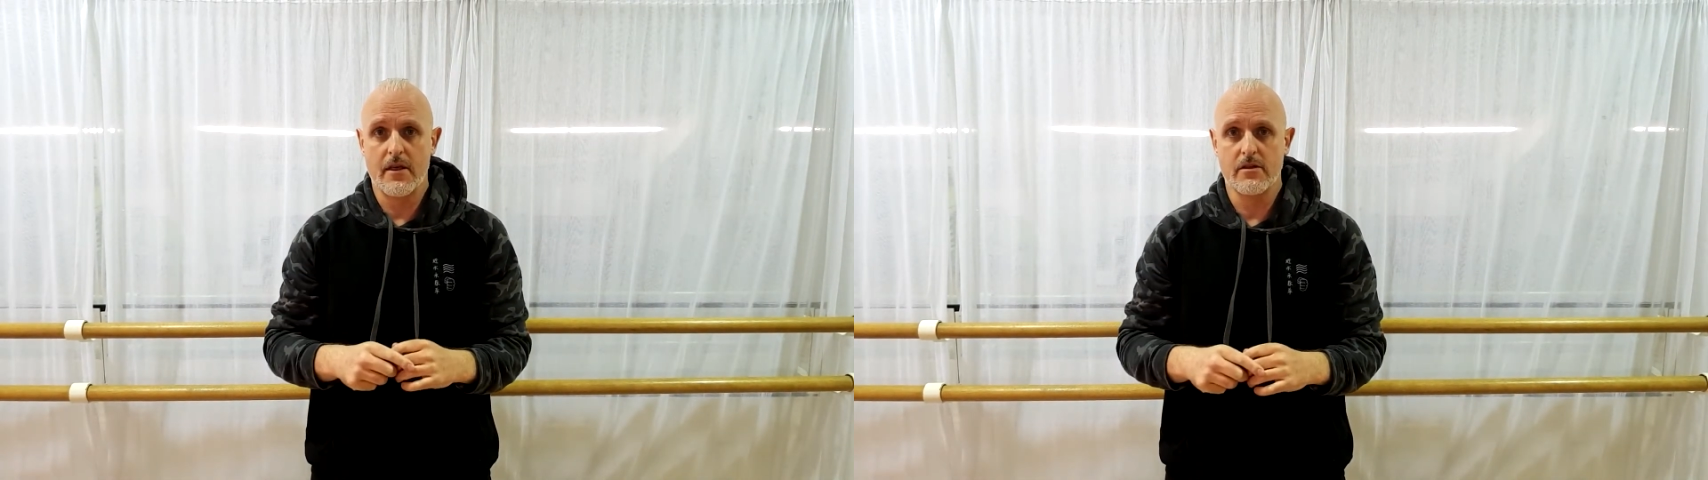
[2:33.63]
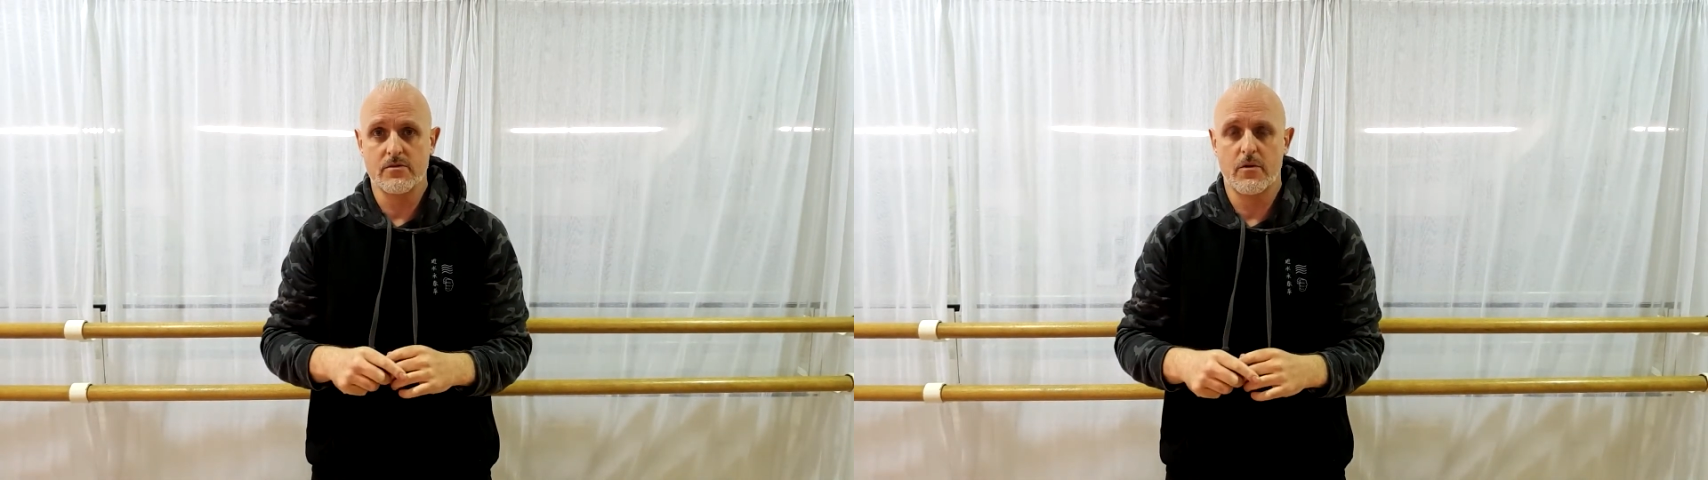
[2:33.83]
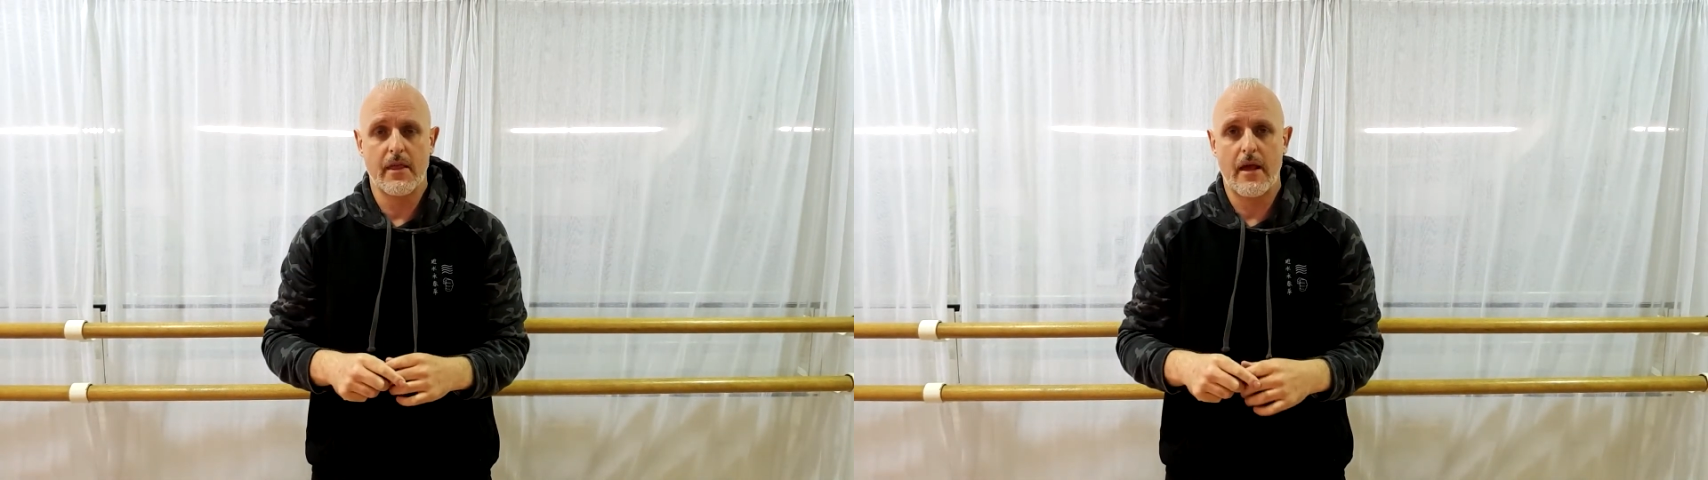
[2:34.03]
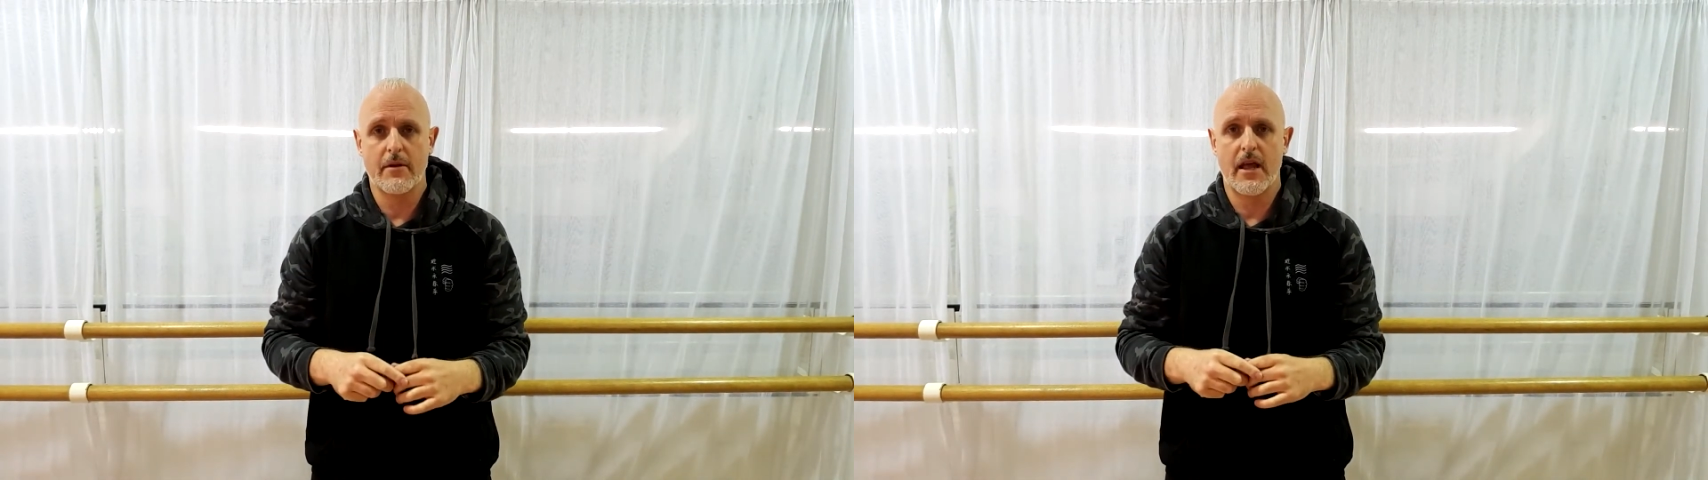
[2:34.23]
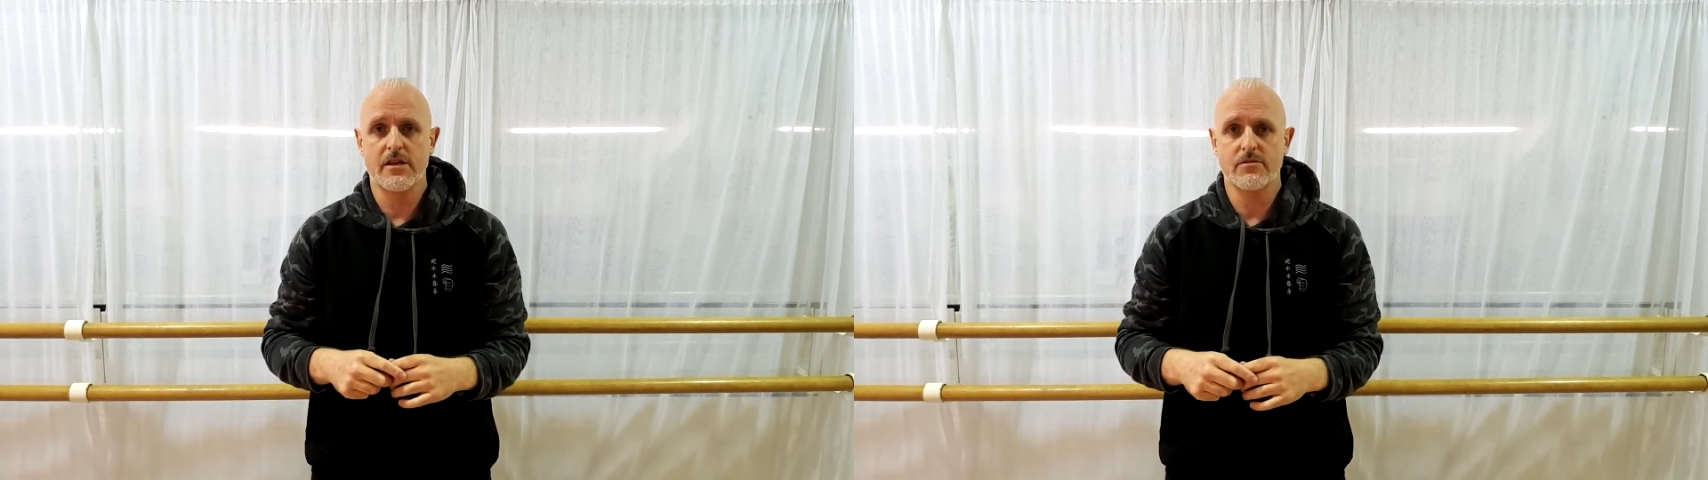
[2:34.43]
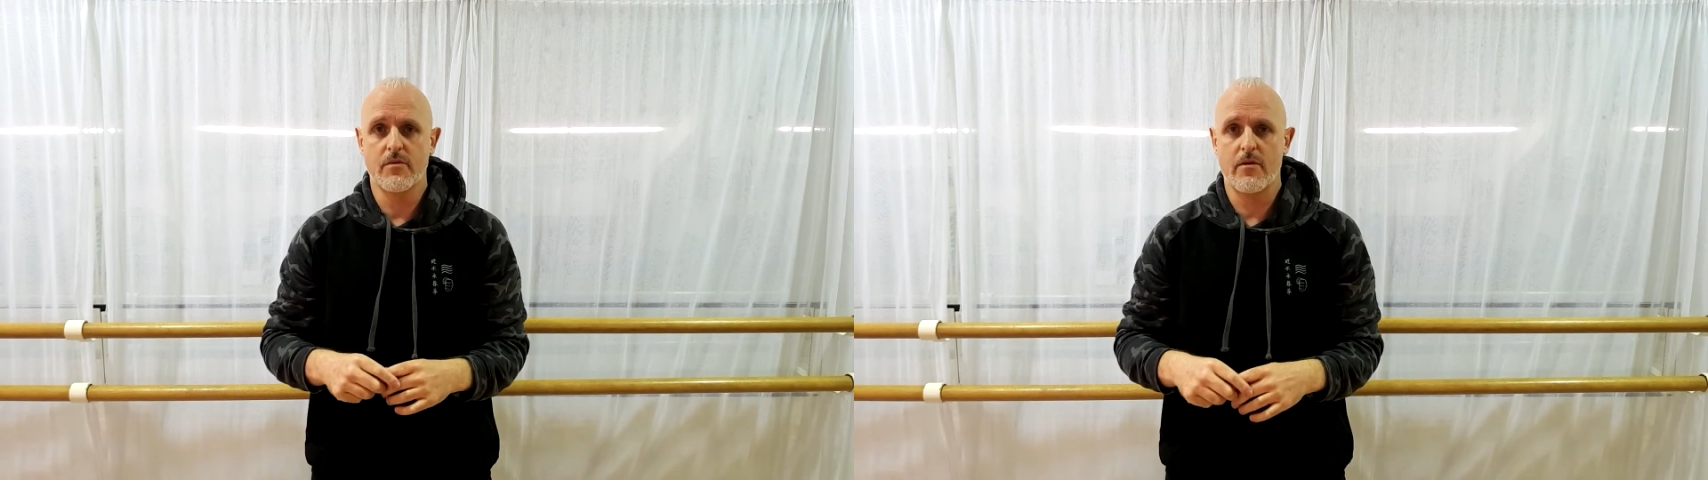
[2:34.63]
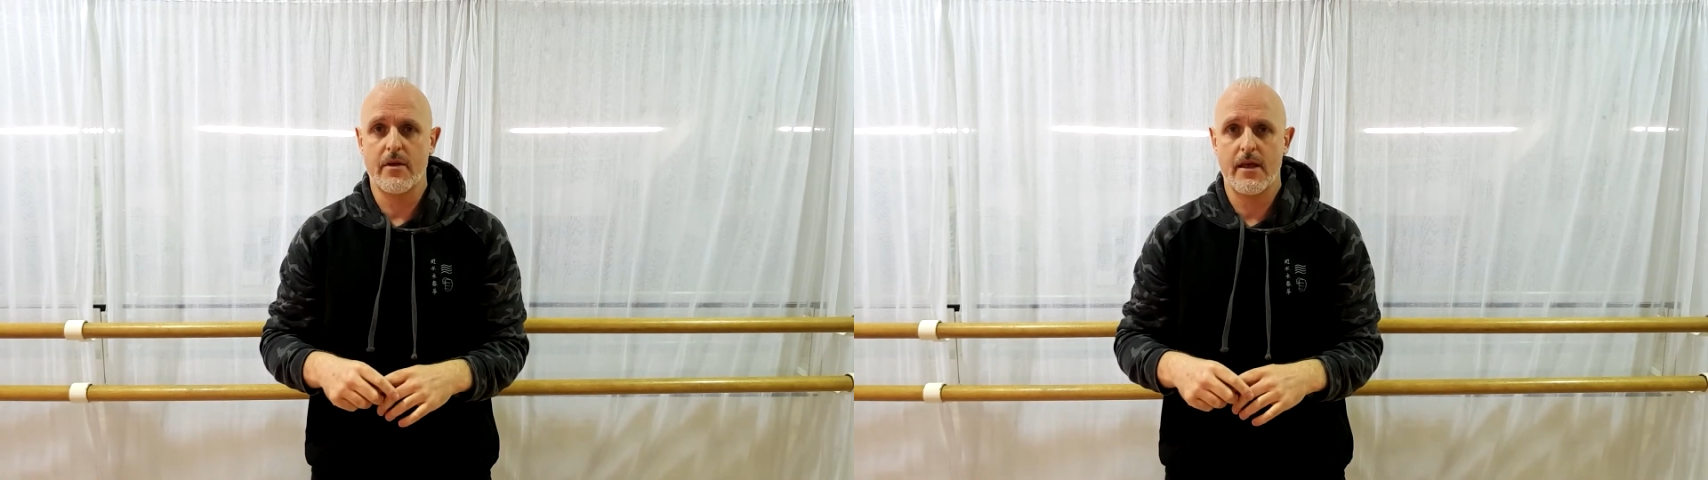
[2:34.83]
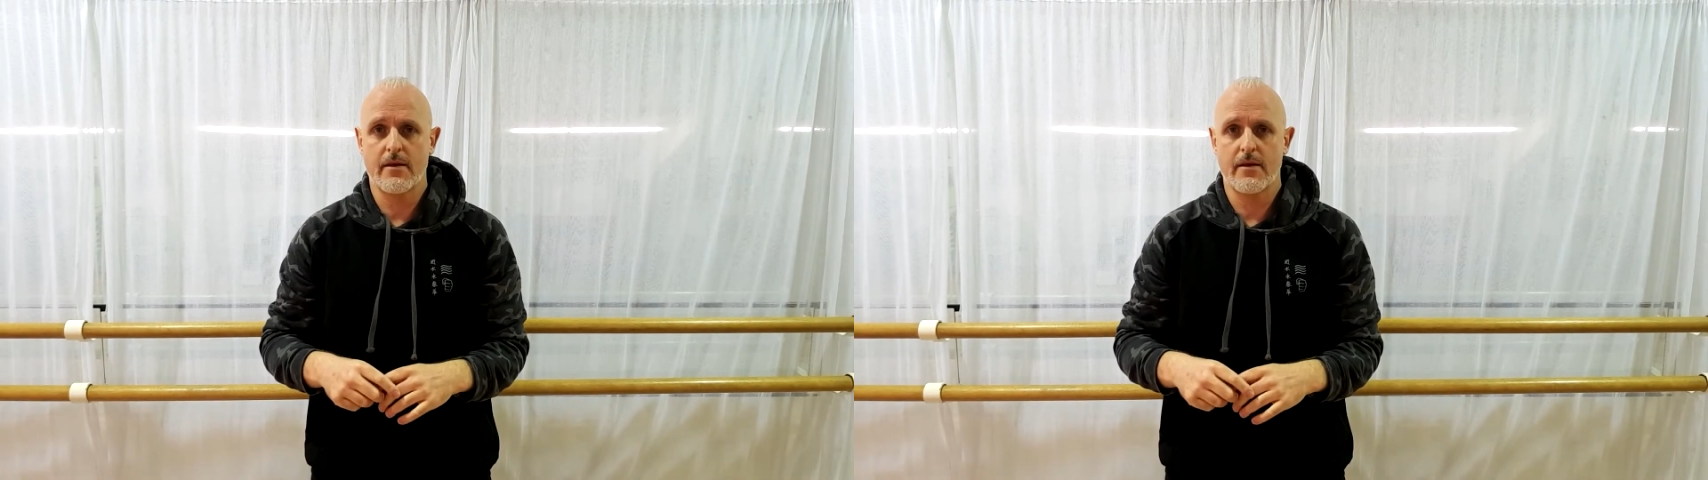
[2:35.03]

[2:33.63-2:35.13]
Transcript: those and what the application might be.